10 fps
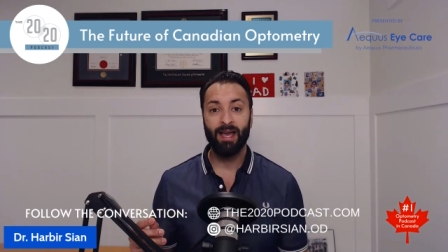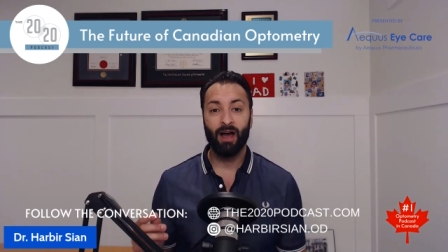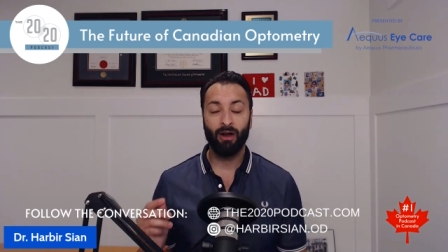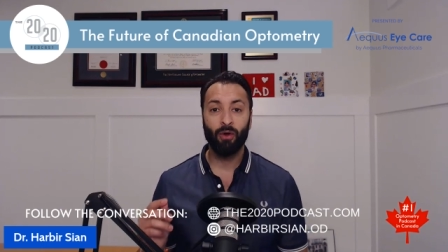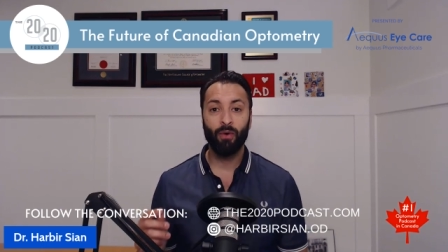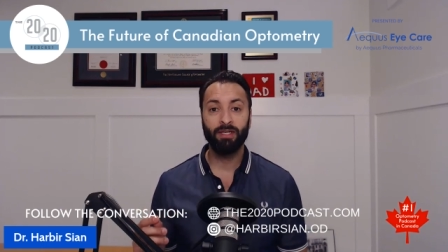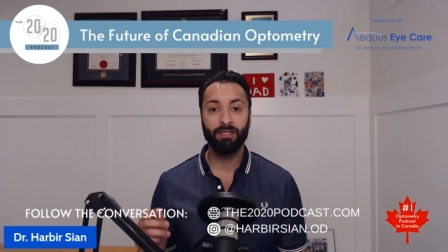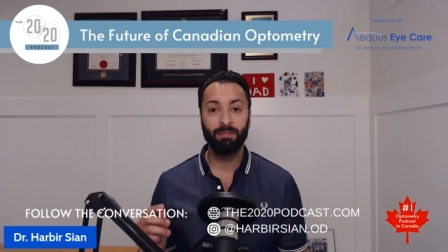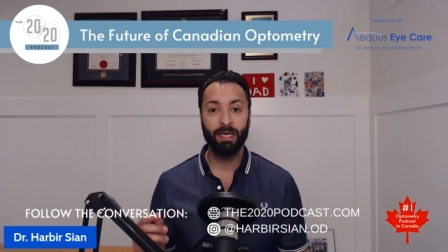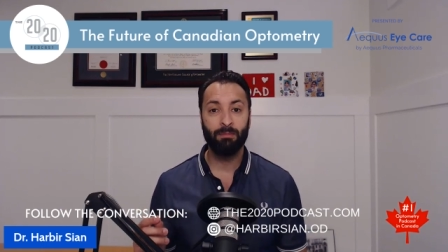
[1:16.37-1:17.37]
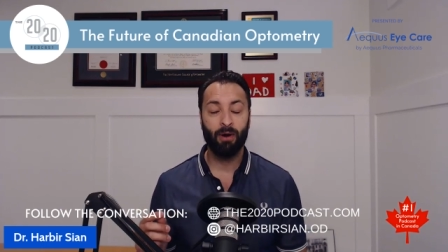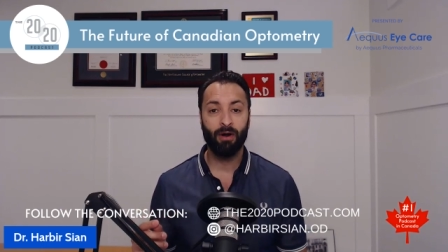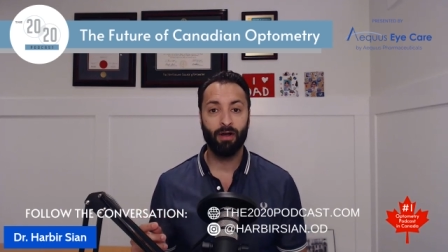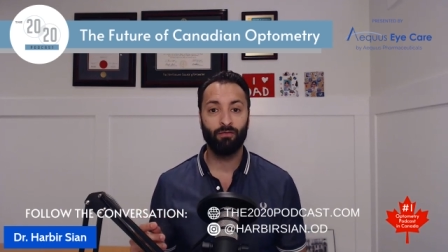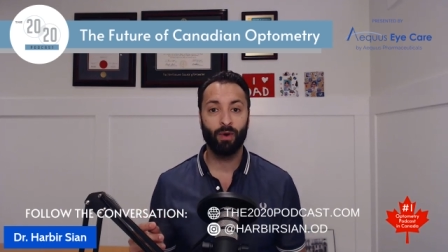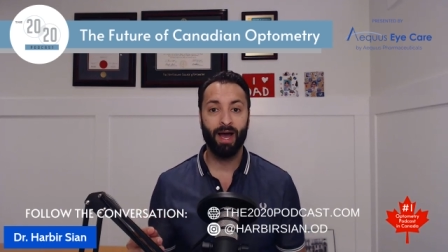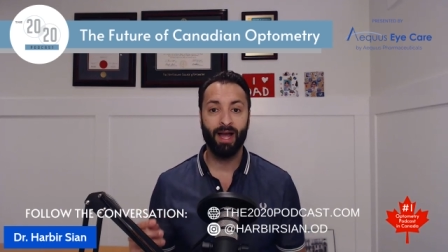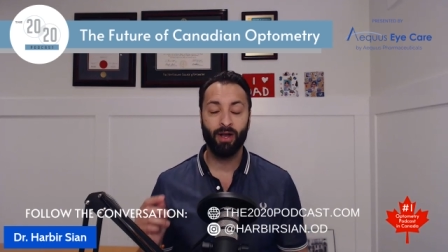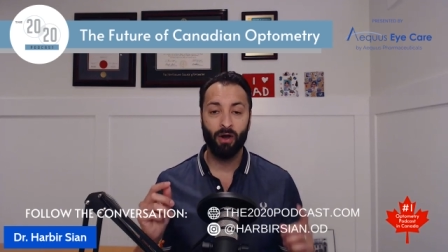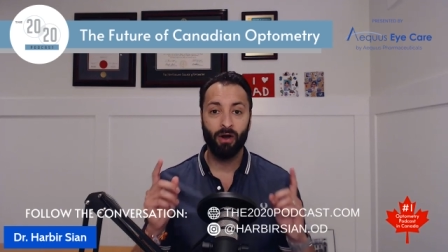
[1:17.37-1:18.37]
are going to be part of what I
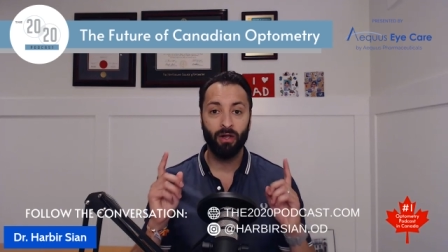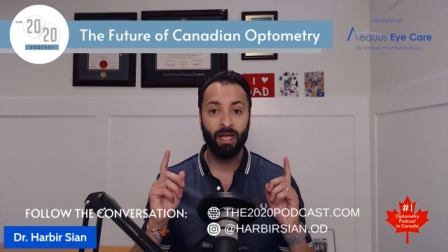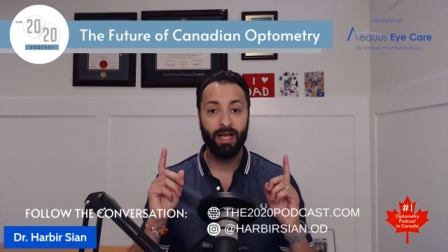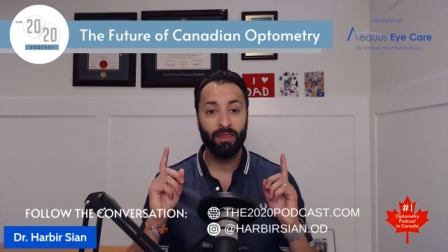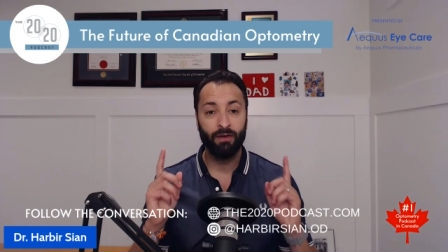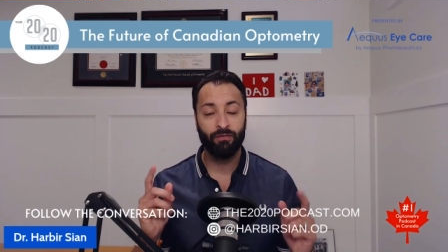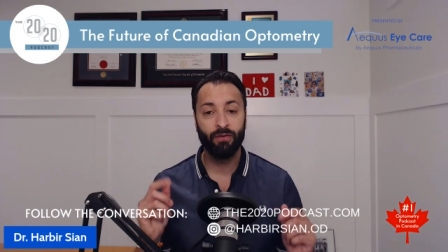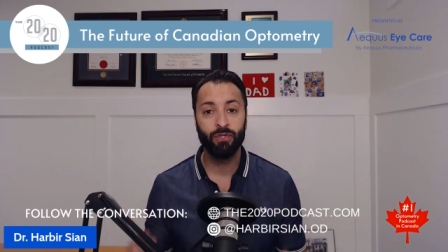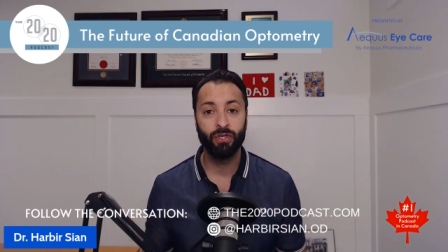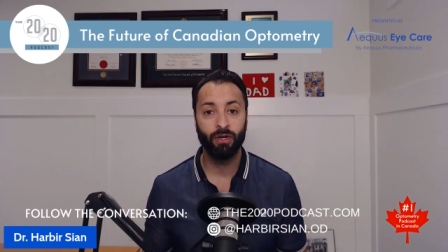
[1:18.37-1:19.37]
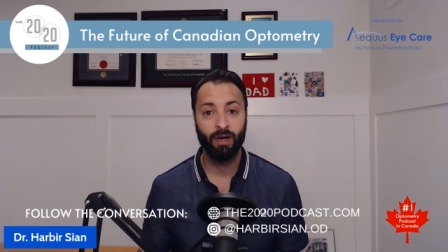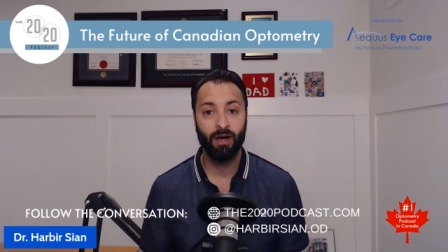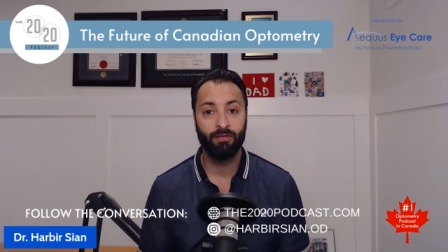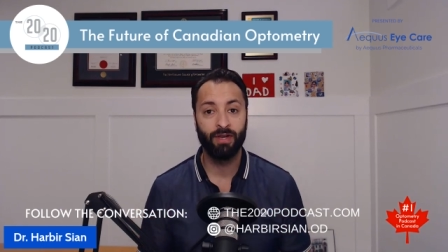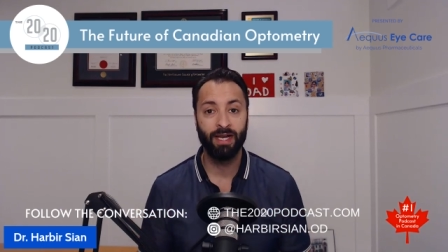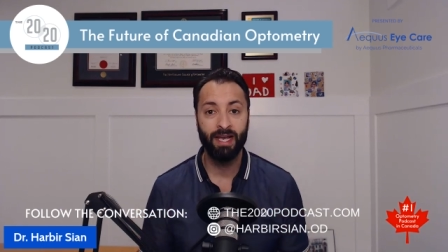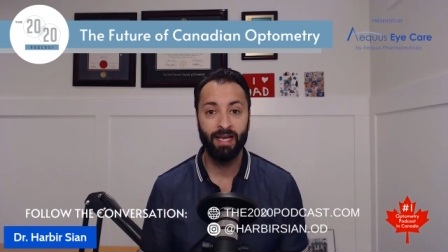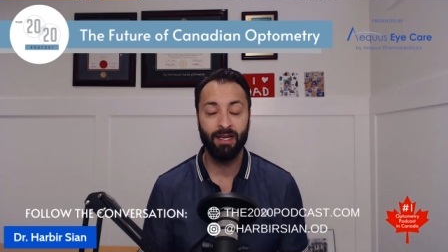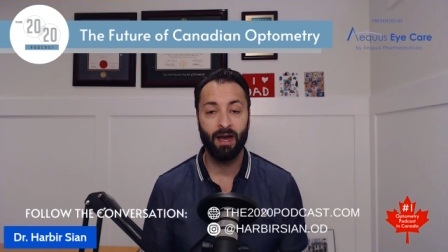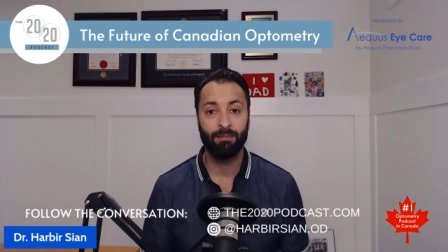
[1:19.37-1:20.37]
call the Future of
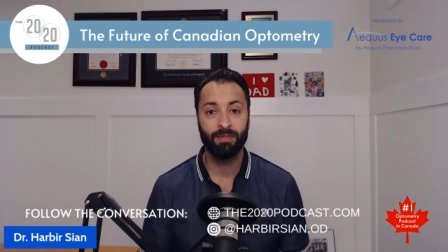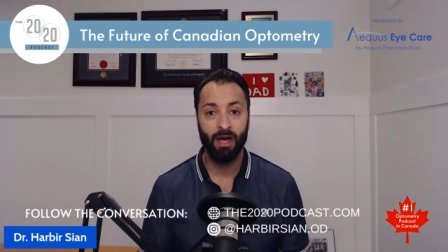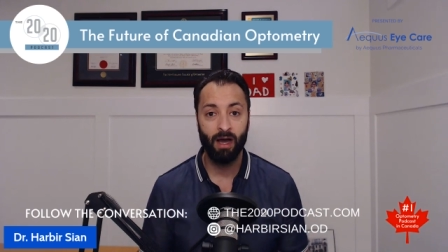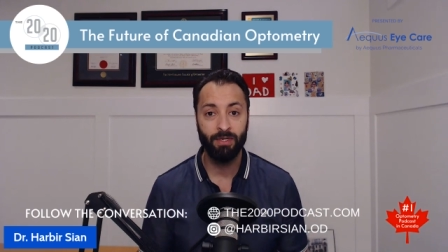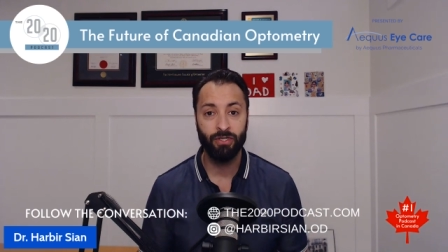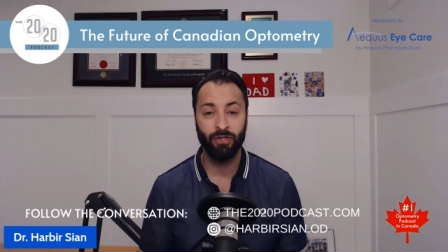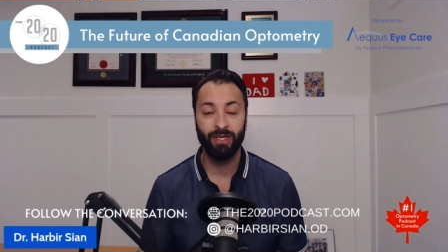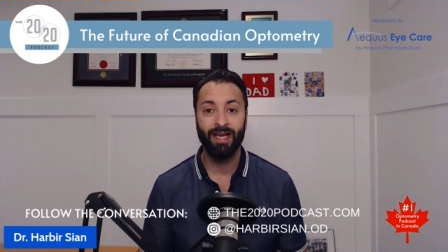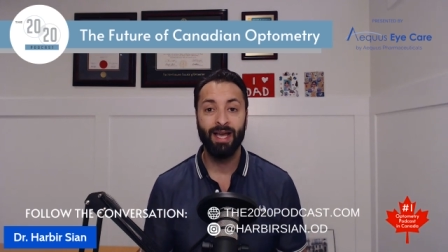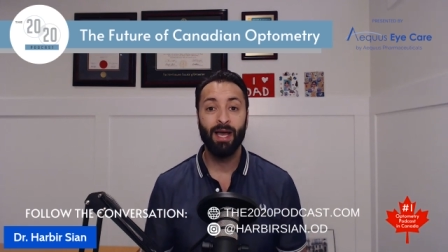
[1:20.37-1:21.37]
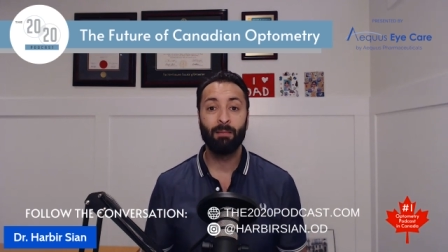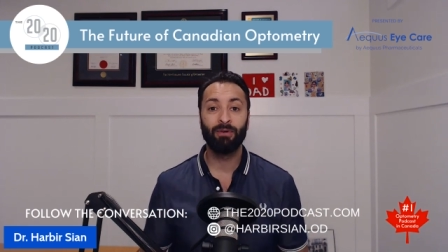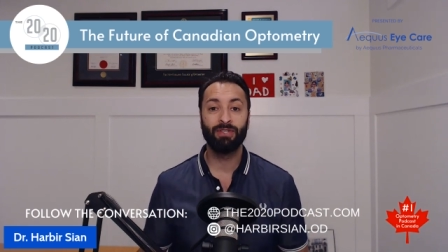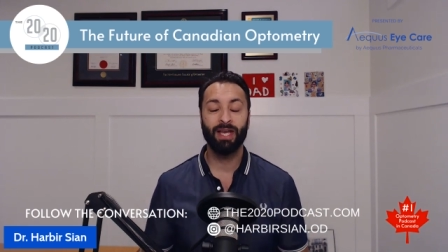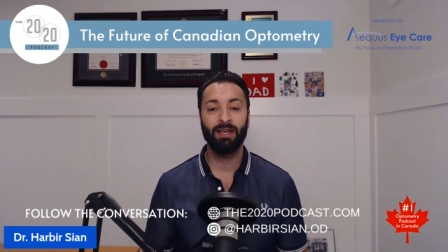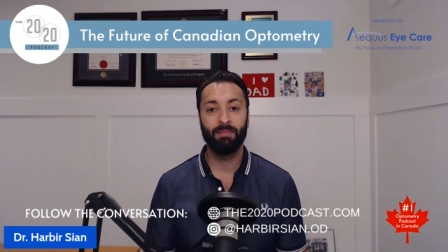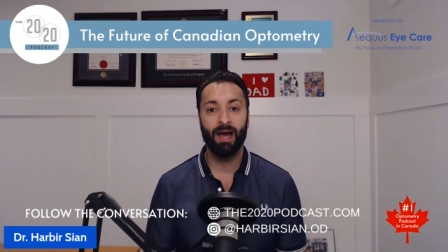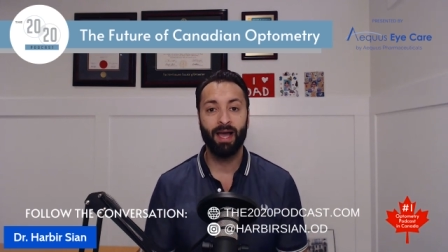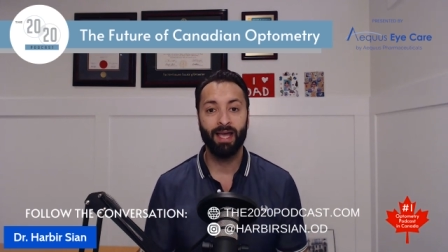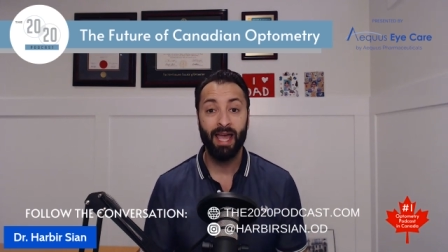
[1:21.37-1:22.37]
Canadian Optometry, presented
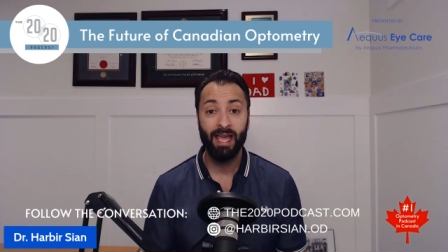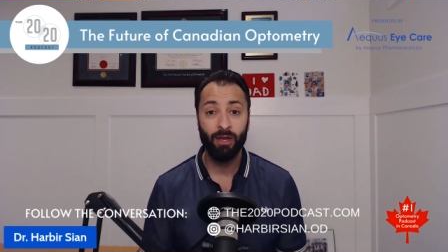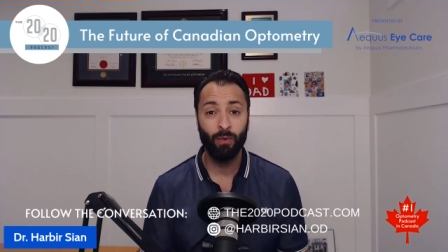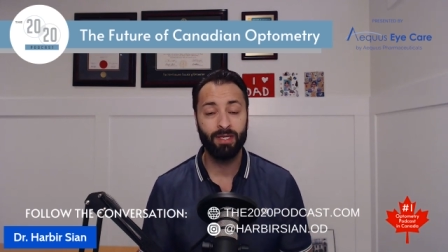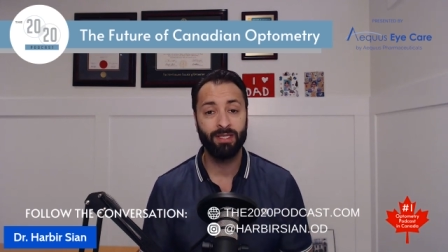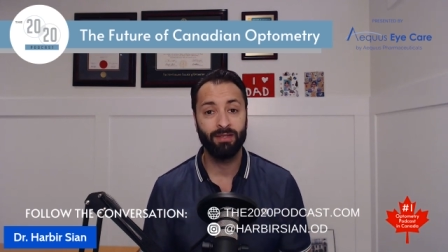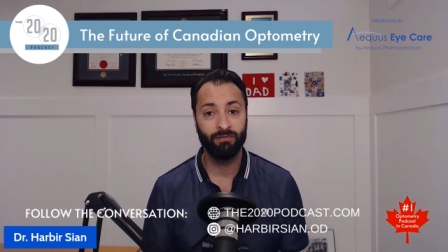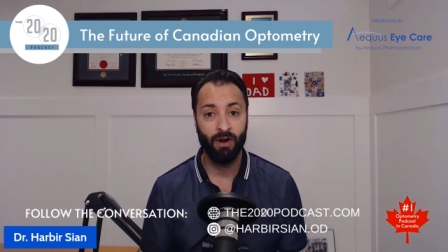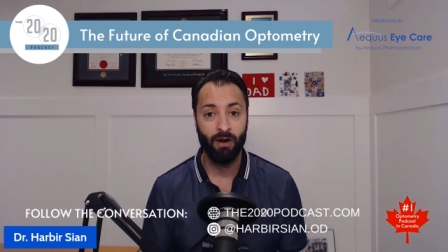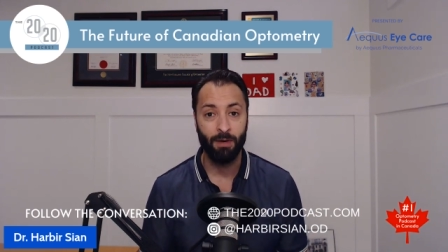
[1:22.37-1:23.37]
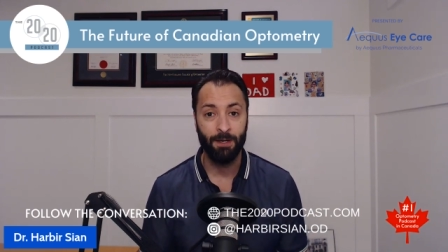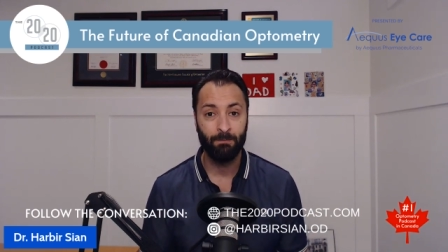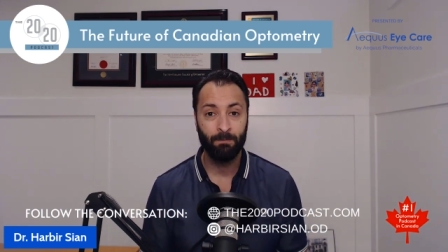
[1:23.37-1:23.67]
by Aqueous Pharma.